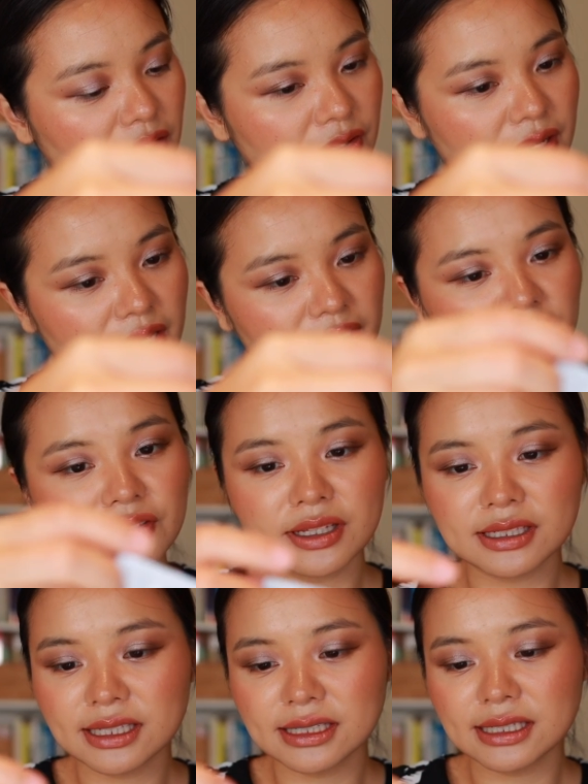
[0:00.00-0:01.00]
Okay, so
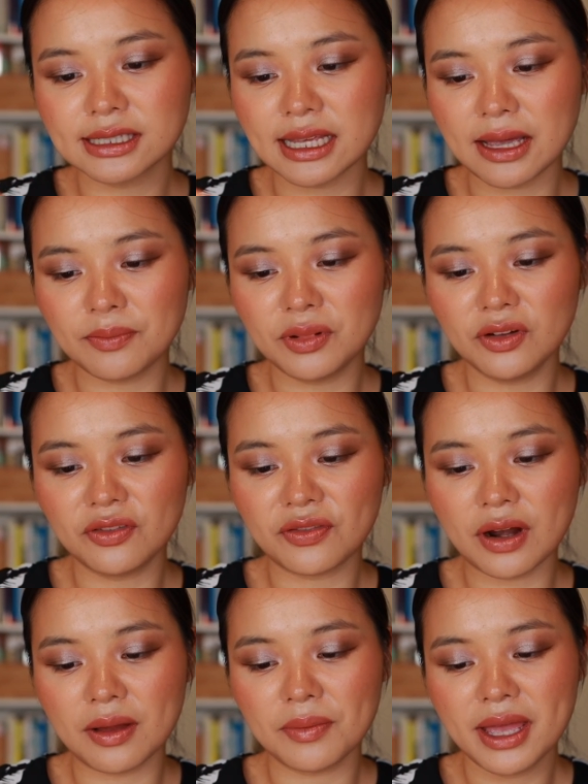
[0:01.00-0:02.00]
this is a sample
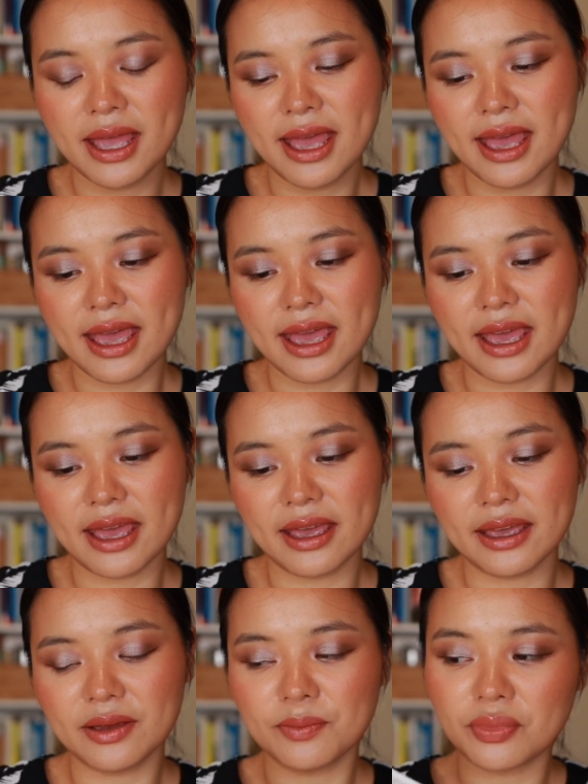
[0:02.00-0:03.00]
from
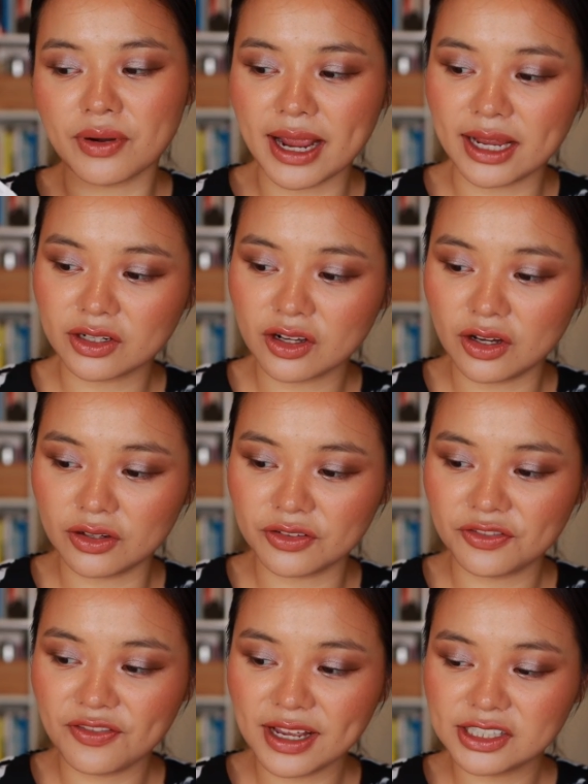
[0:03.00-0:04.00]
a brand called
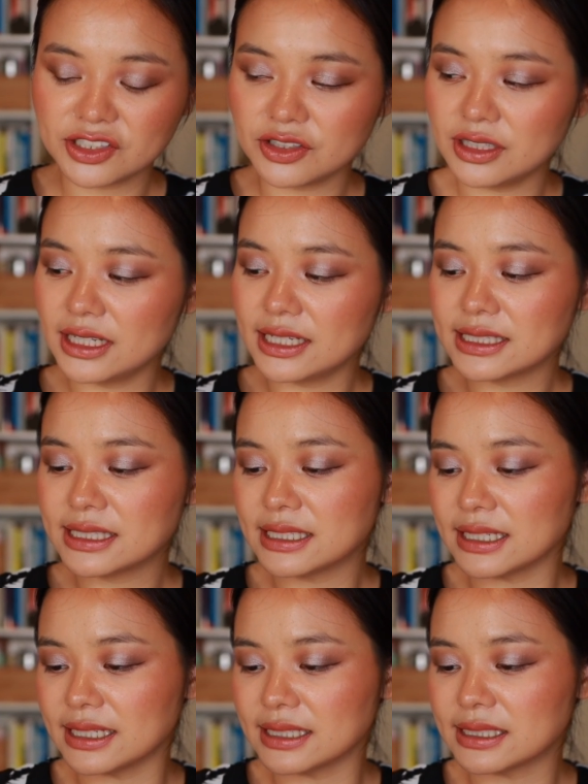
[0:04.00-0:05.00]

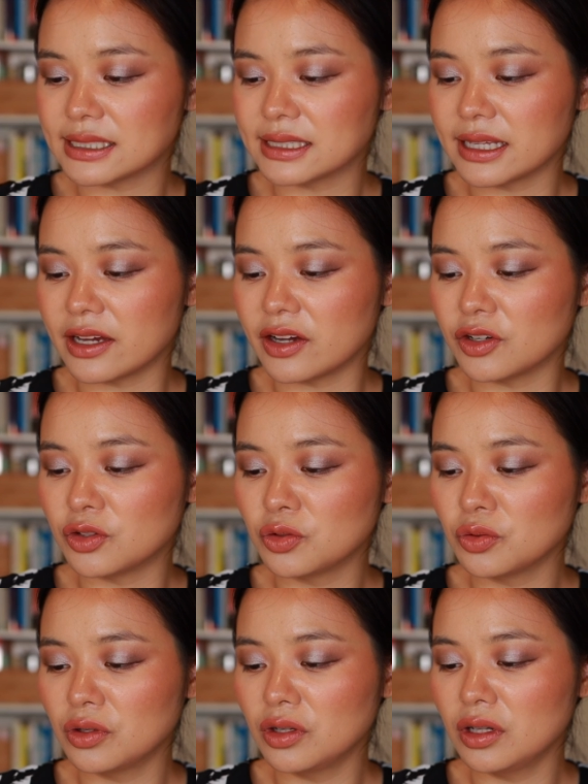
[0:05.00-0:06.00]
Facialist. It's their
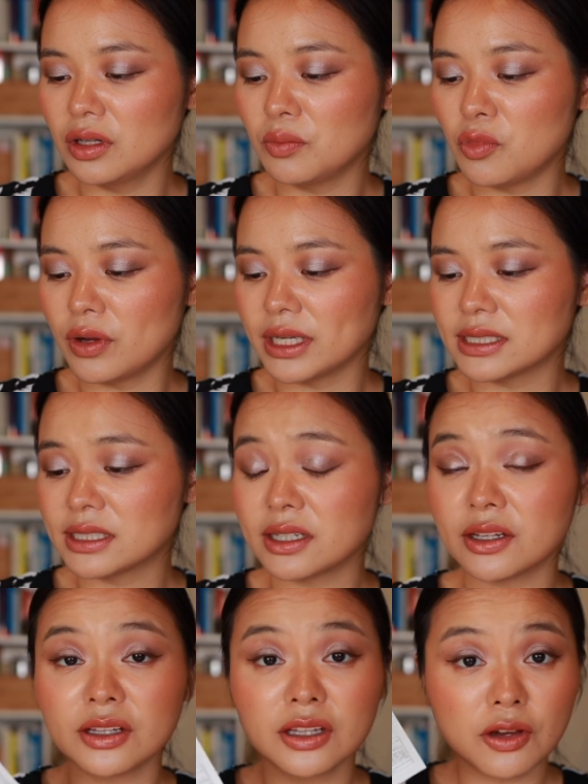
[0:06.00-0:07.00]
dual moist
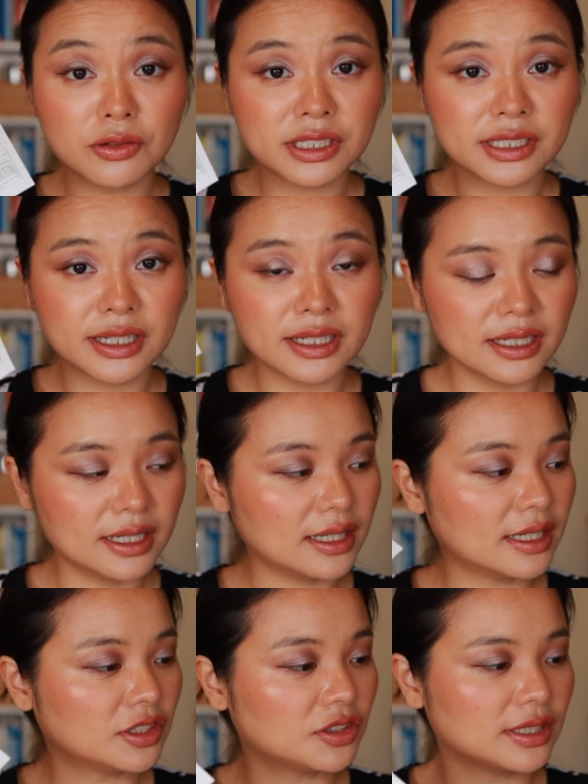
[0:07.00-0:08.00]
lotion.
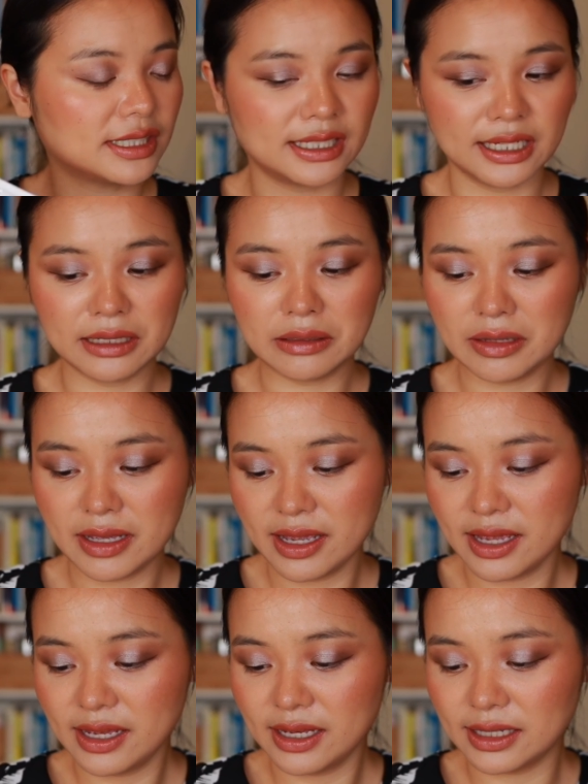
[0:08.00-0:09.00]
Interesting.
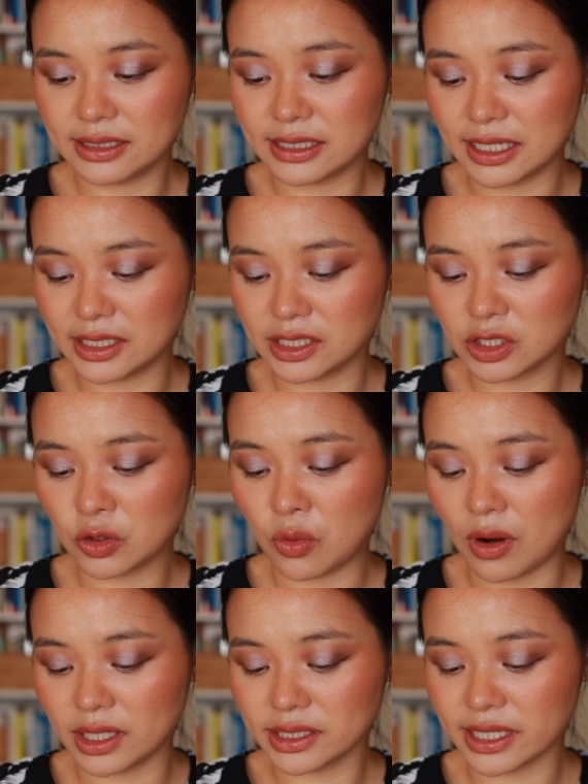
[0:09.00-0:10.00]
It says
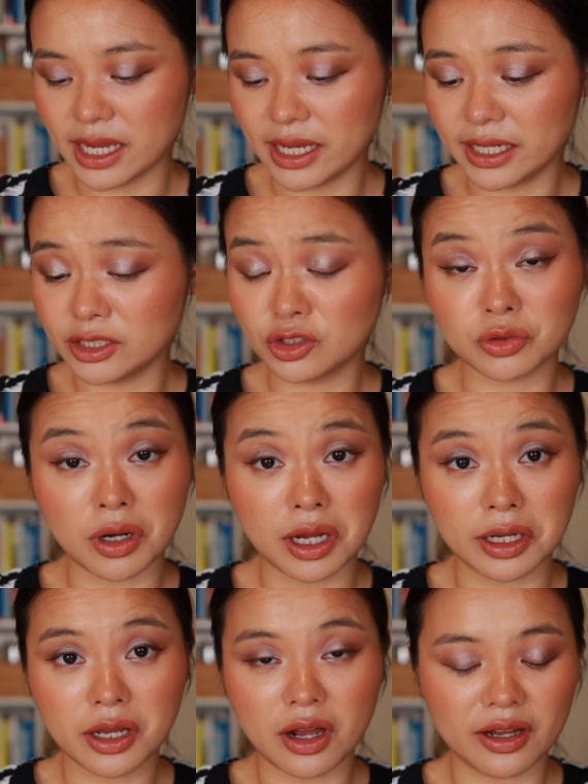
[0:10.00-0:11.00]
quasi
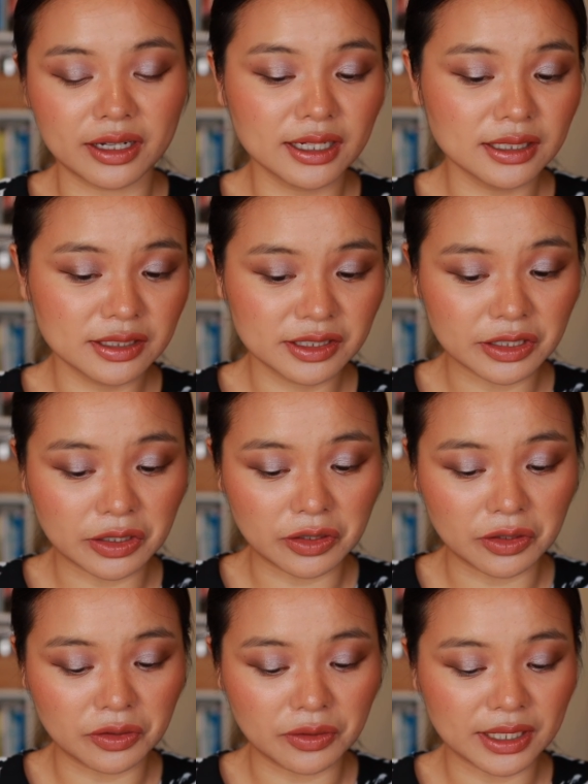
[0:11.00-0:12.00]
drug on it,
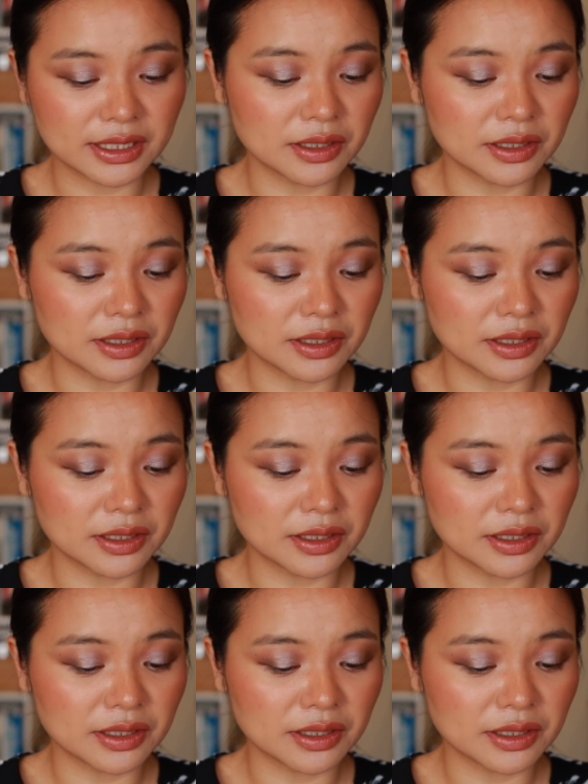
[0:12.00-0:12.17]
so I